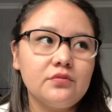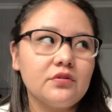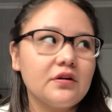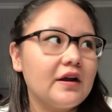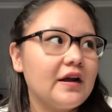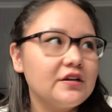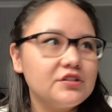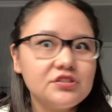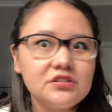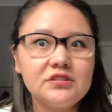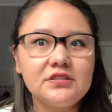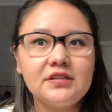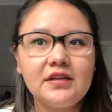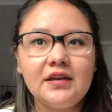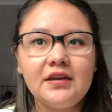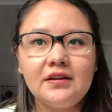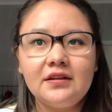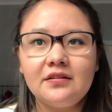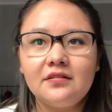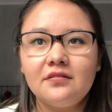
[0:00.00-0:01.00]
we're actually
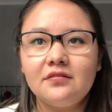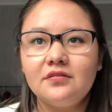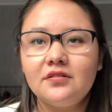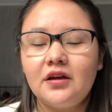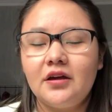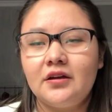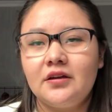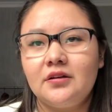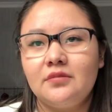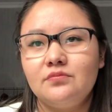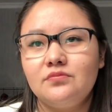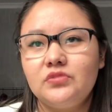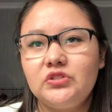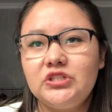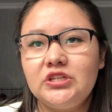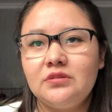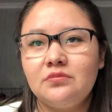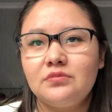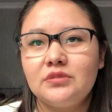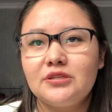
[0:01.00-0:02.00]
staying in
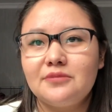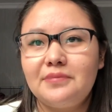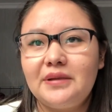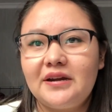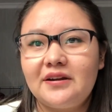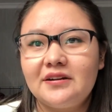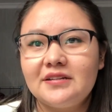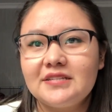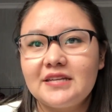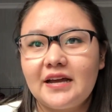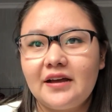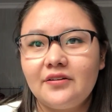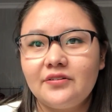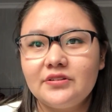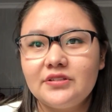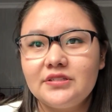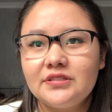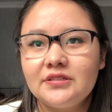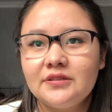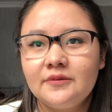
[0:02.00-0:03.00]
Jim's parents'
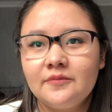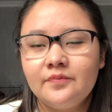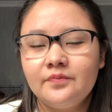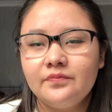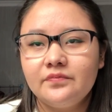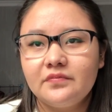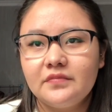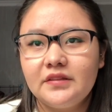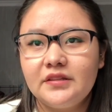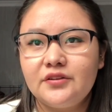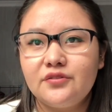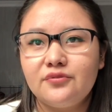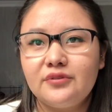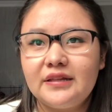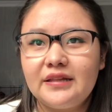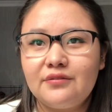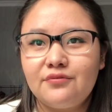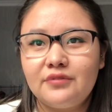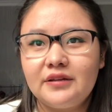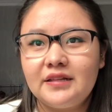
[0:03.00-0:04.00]
house, and they're
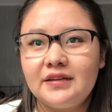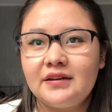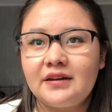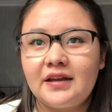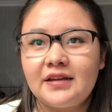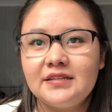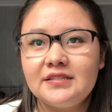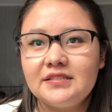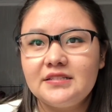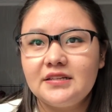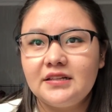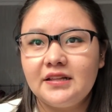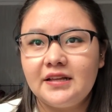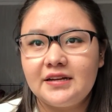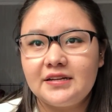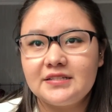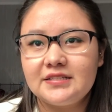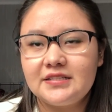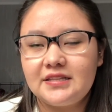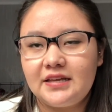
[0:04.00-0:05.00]
really, really nice to
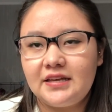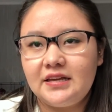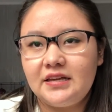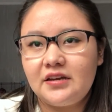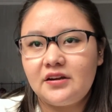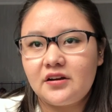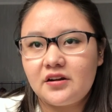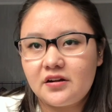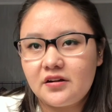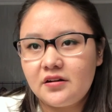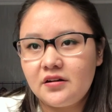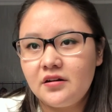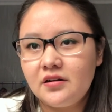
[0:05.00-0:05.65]
let us stay here.